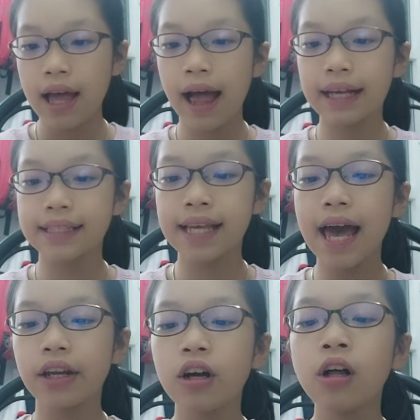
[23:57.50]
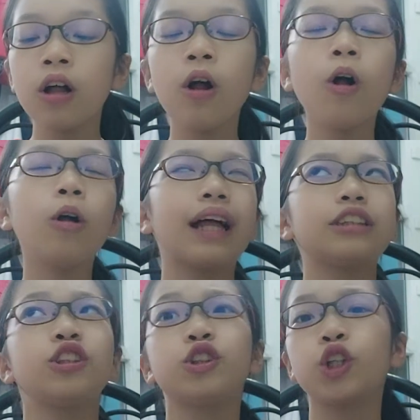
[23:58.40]
I said. Oh,
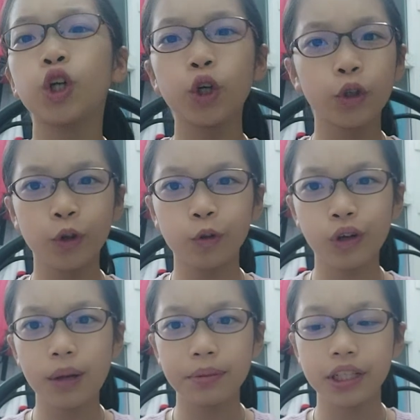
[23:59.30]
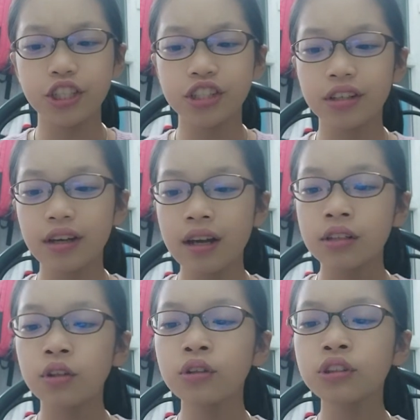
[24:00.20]
that's total rubbish.
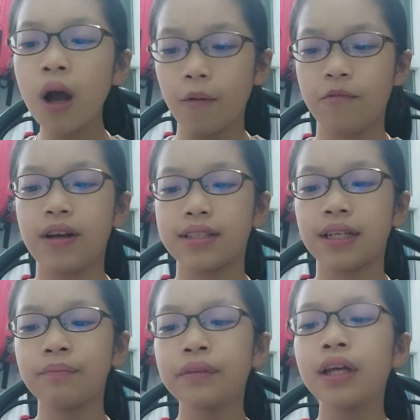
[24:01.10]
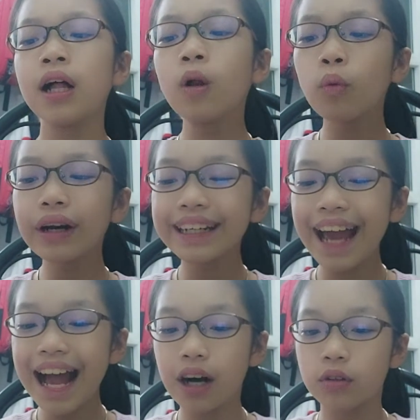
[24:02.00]
Do stop fussing. It'll work
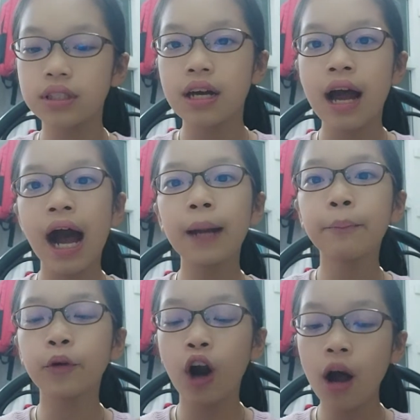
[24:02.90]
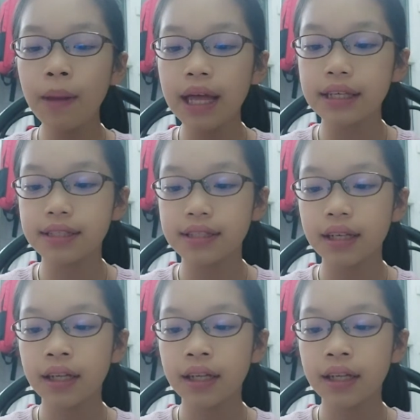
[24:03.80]
out, I promise.